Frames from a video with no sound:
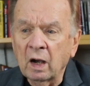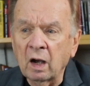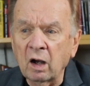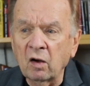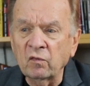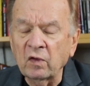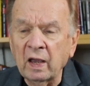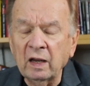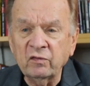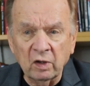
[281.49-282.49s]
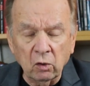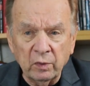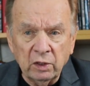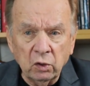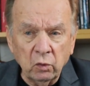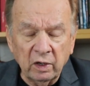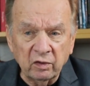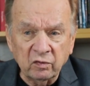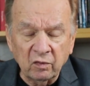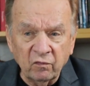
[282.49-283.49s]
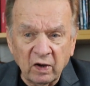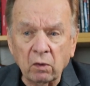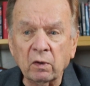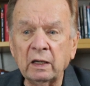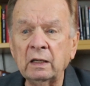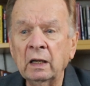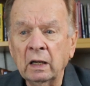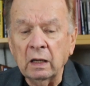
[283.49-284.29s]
of a gentleman who is very